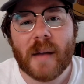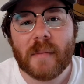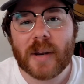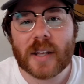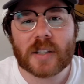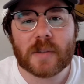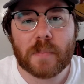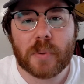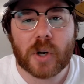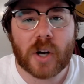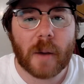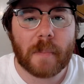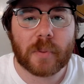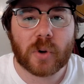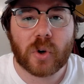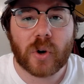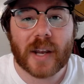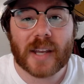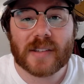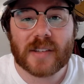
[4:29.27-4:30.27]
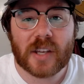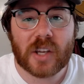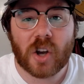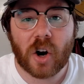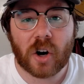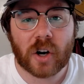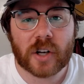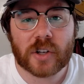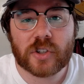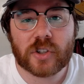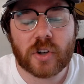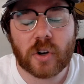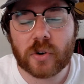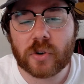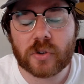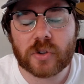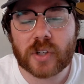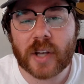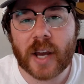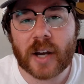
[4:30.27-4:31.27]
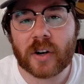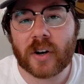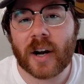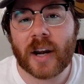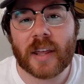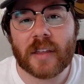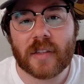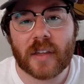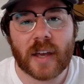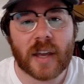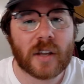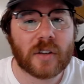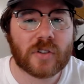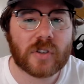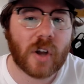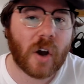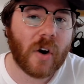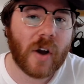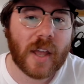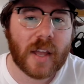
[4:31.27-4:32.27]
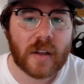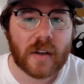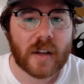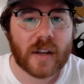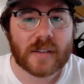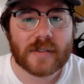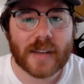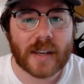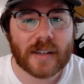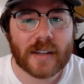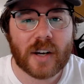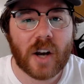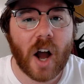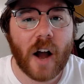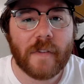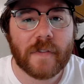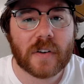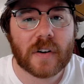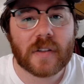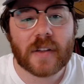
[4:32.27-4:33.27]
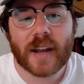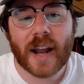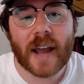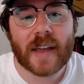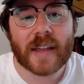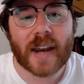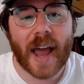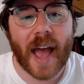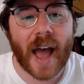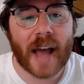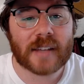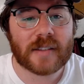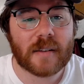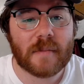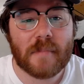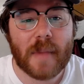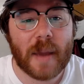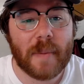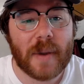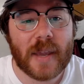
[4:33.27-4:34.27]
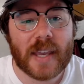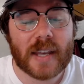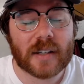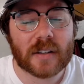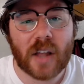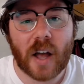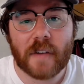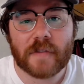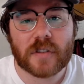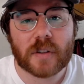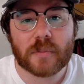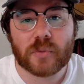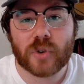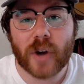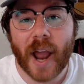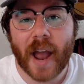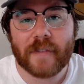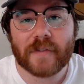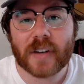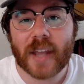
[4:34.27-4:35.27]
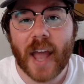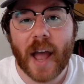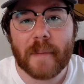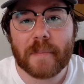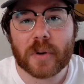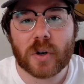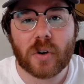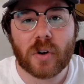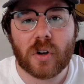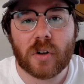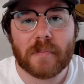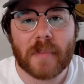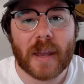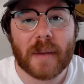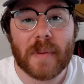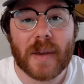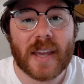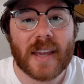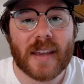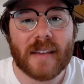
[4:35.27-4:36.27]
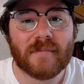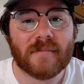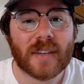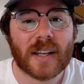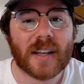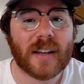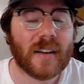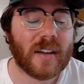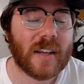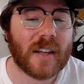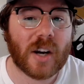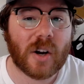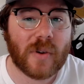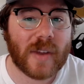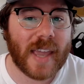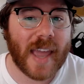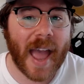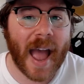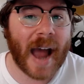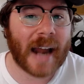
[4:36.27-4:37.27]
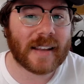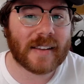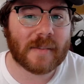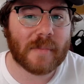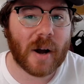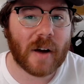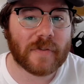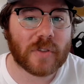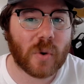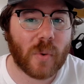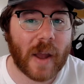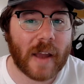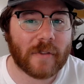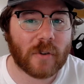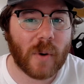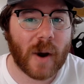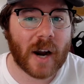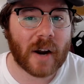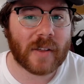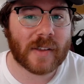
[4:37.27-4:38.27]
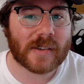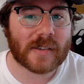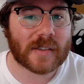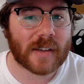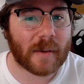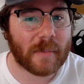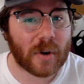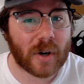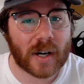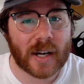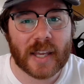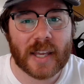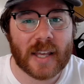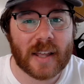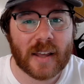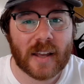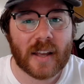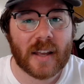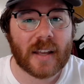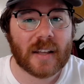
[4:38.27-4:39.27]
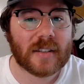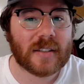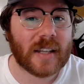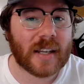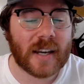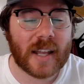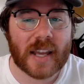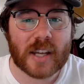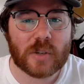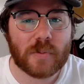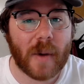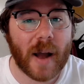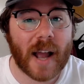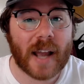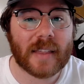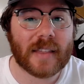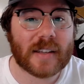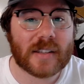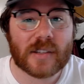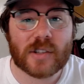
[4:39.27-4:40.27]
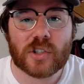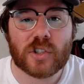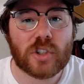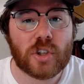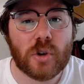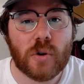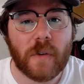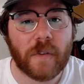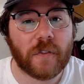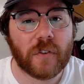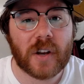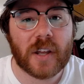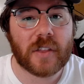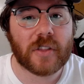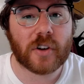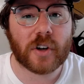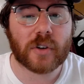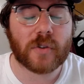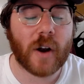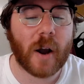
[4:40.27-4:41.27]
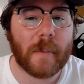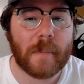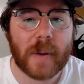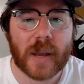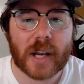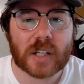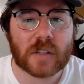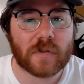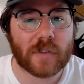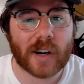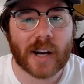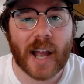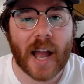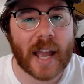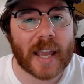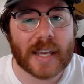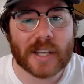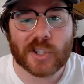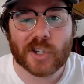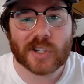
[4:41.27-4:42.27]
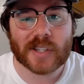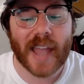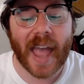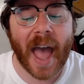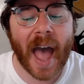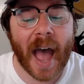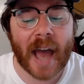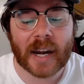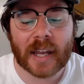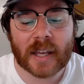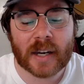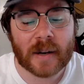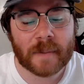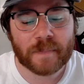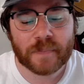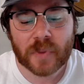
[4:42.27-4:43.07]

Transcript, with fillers: He hasn't put up crazy yardage totals yet or anything. So send an offer to the guy that has him. Maybe he'd love some draft capital. Maybe he you know, he added him off the waiver wire this summer, and he, in his mind, this is two free third round picks for a guy he just added.